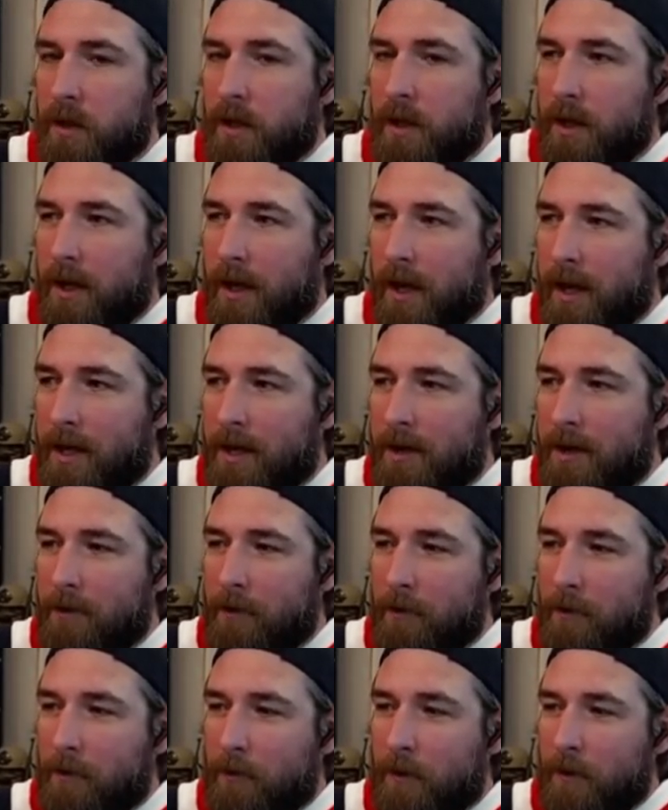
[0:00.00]
And
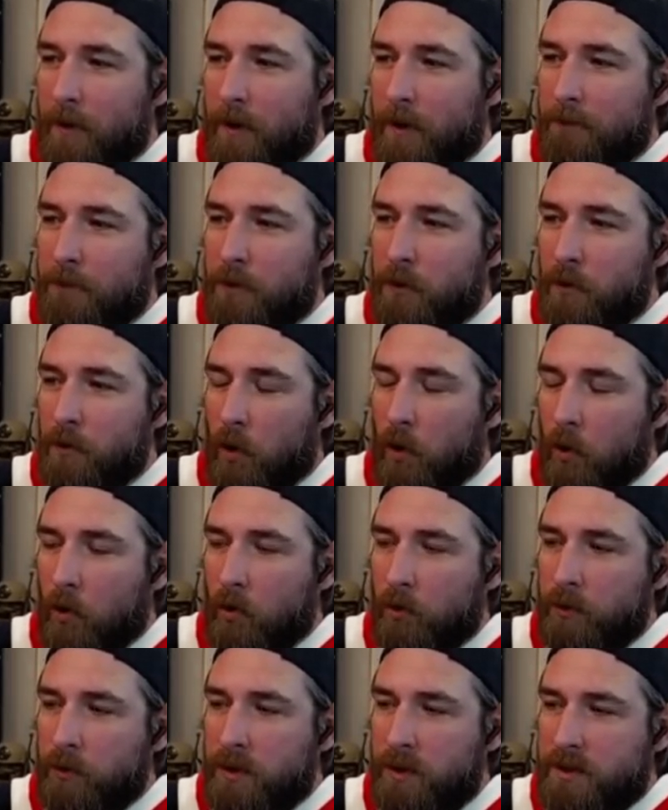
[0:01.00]
if you
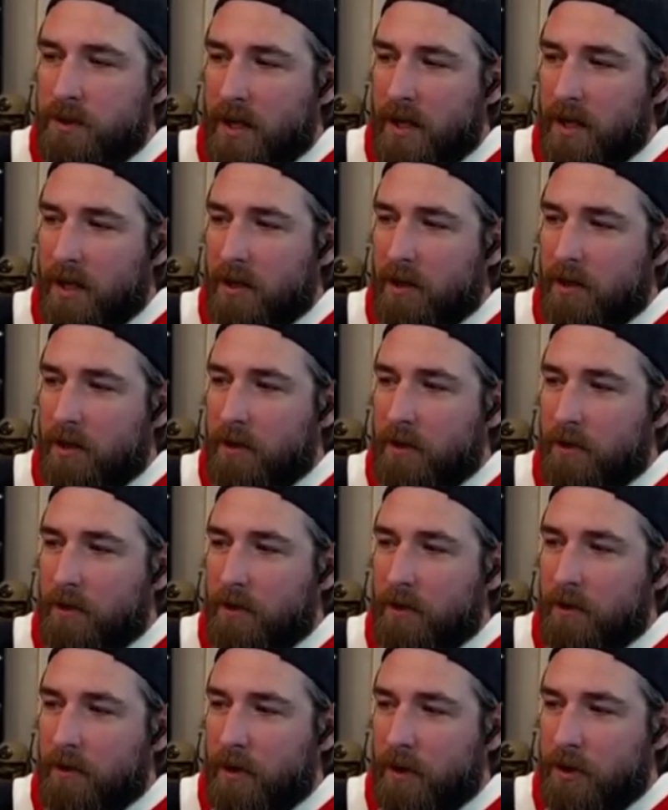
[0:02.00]
only take
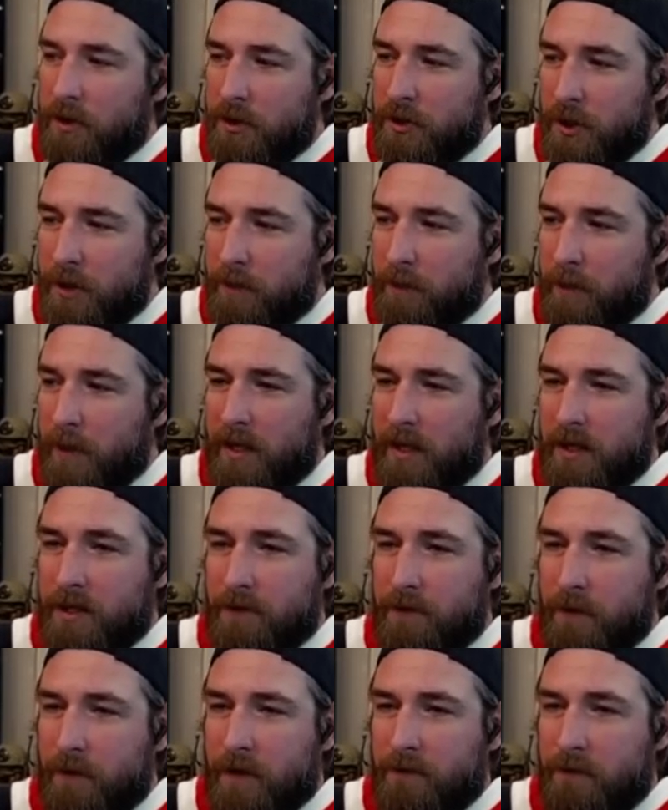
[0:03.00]
a ship at its
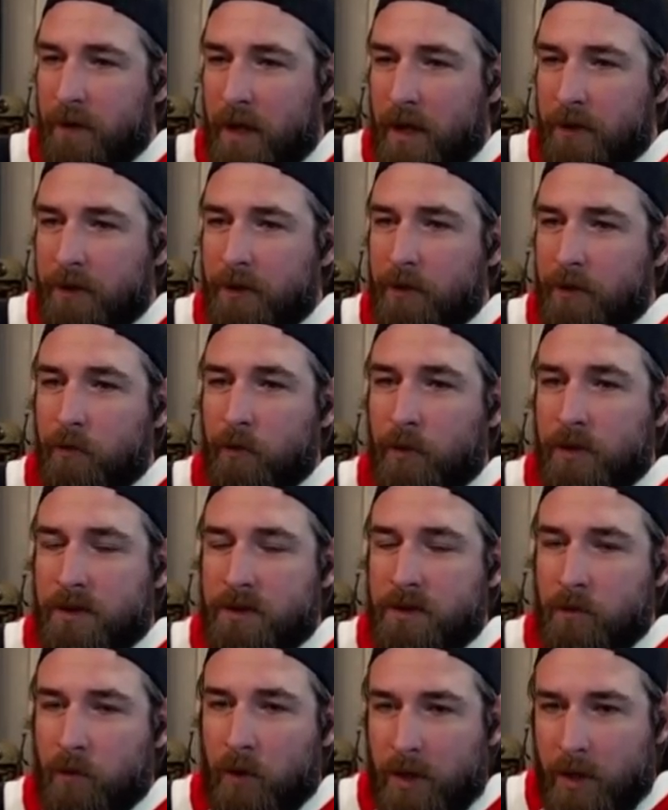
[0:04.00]
face value,
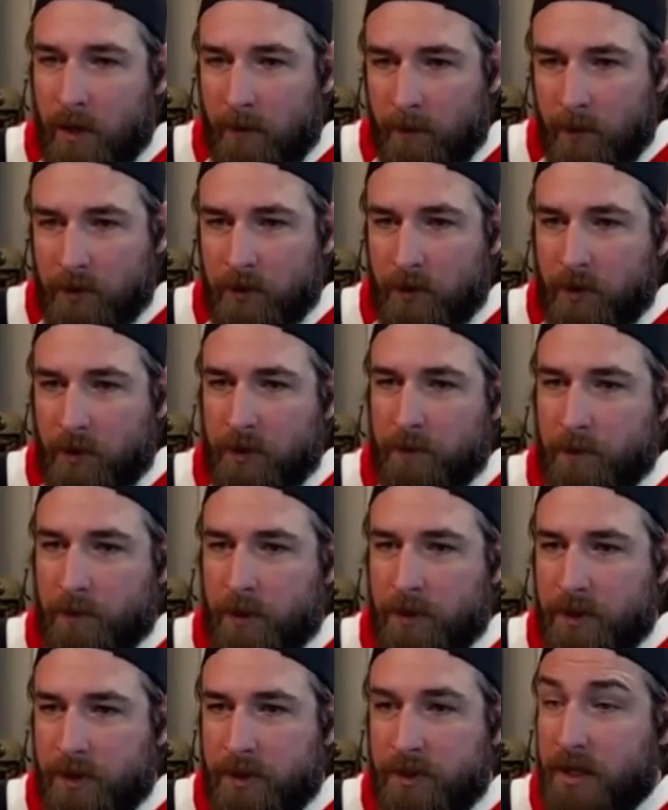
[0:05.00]
what's what numbers are on the
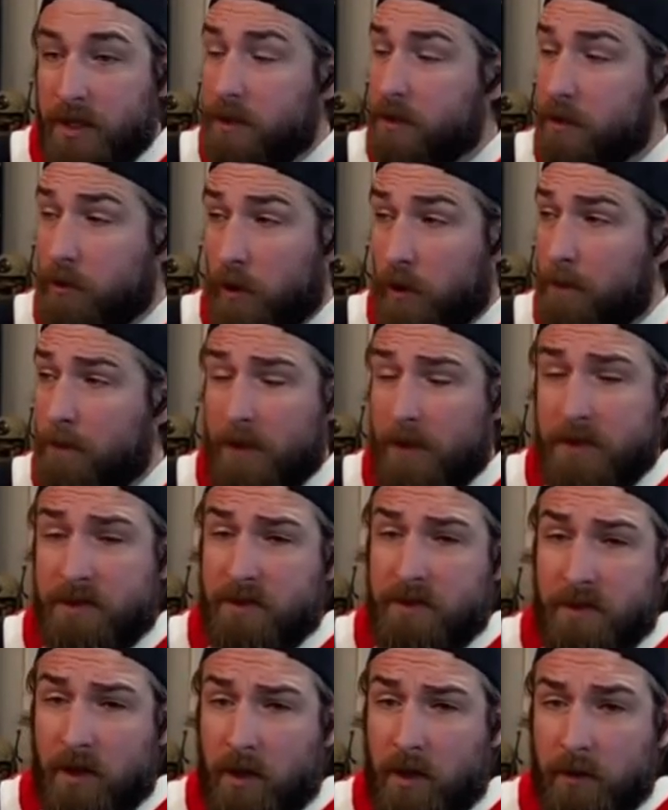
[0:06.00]
spreadsheets, it's a great place to
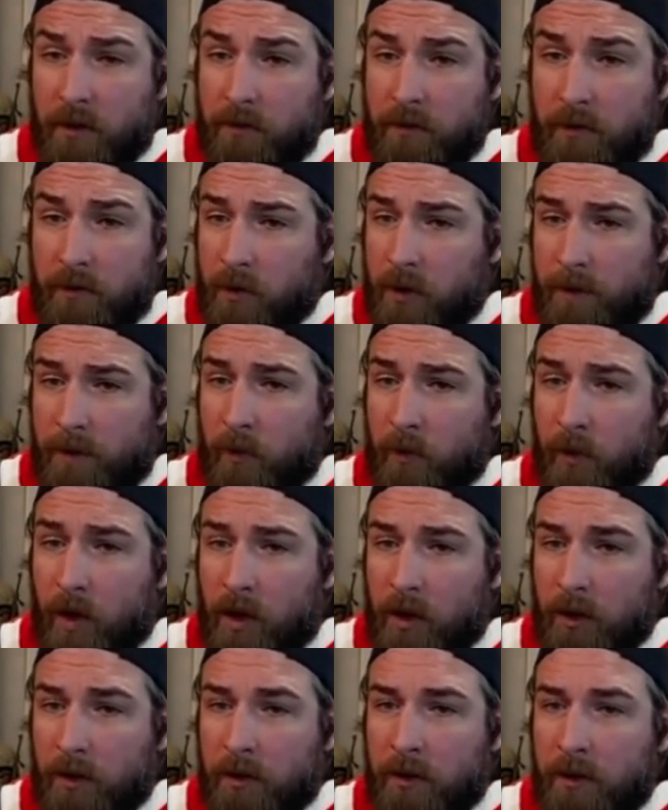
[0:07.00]
start. Don't yeah. get me
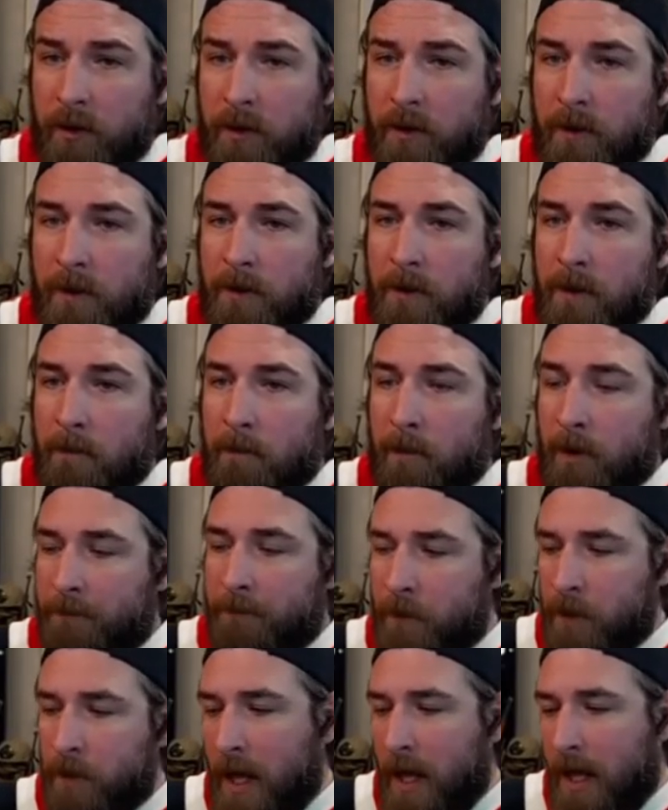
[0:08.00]
wrong. But if
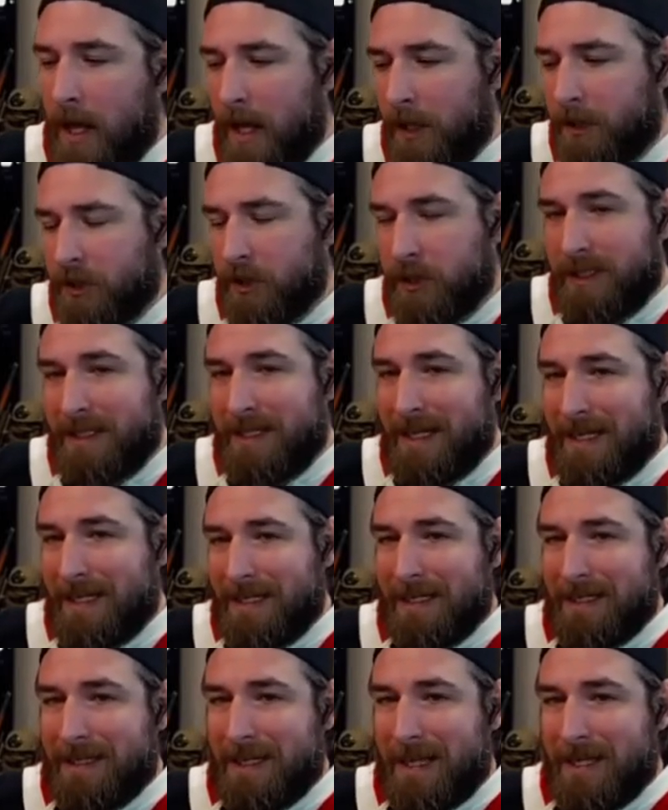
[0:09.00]
you're not actually
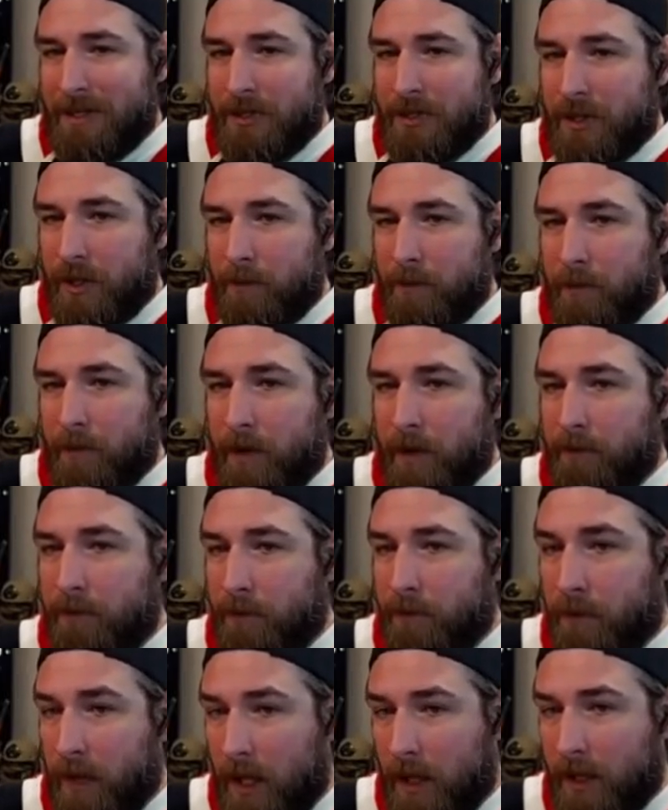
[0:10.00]
getting in that ship and
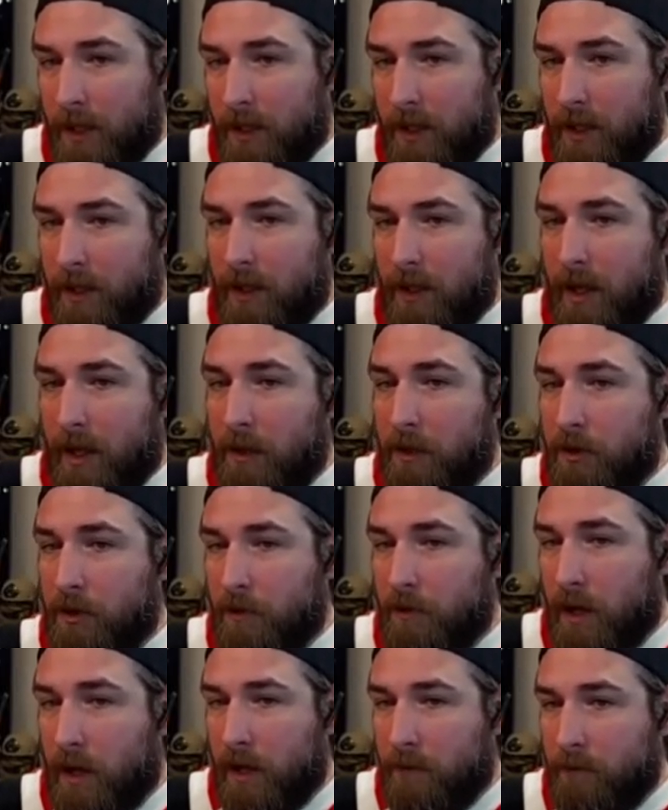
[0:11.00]
flying it and
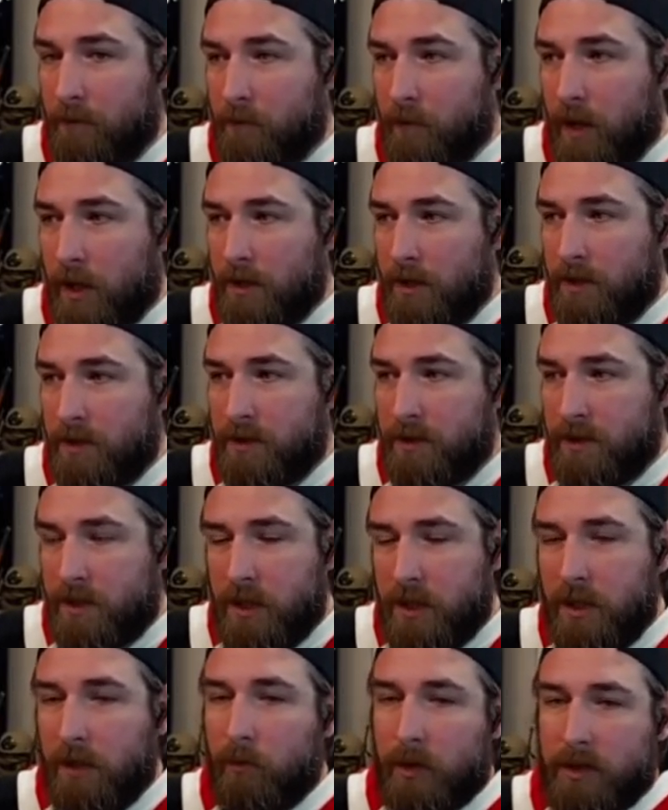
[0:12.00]
and and
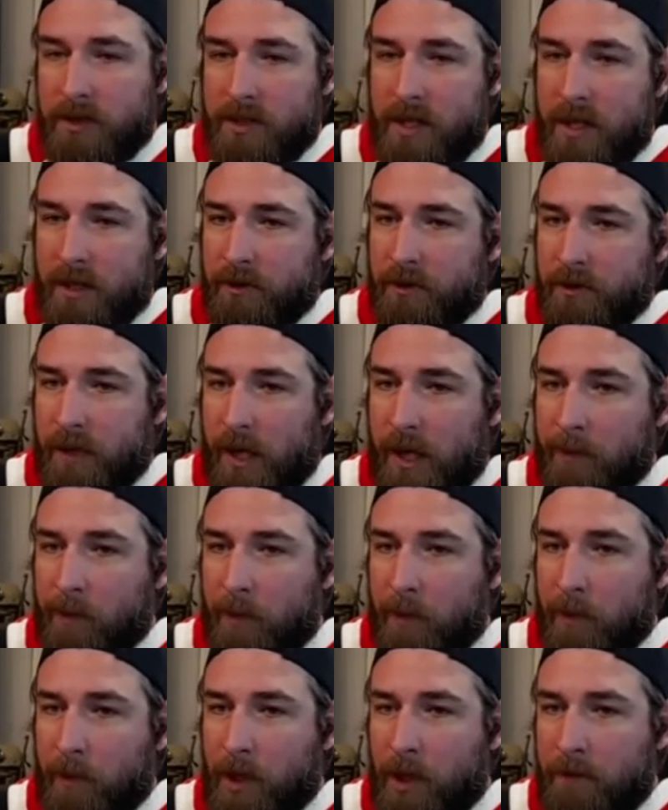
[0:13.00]
seeing what it's actually
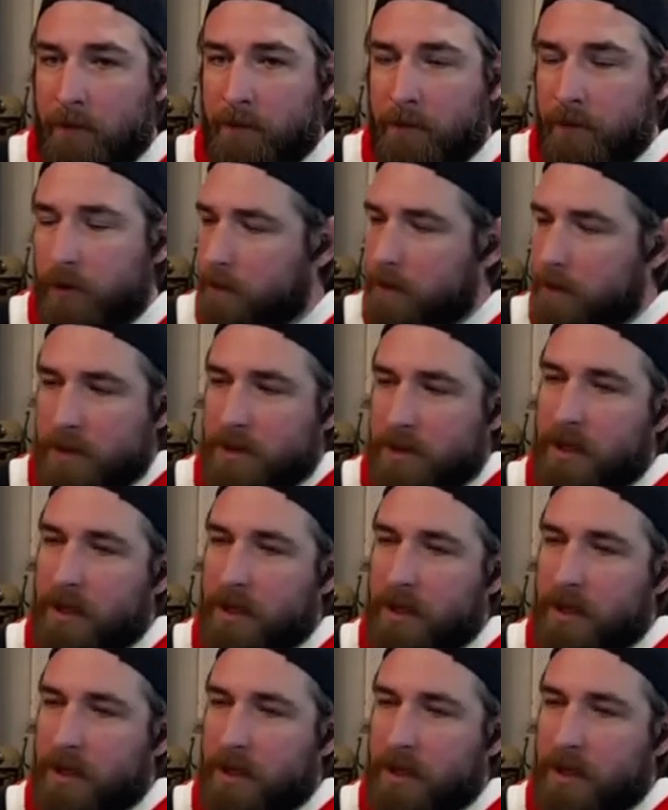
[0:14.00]
capable of, you're missing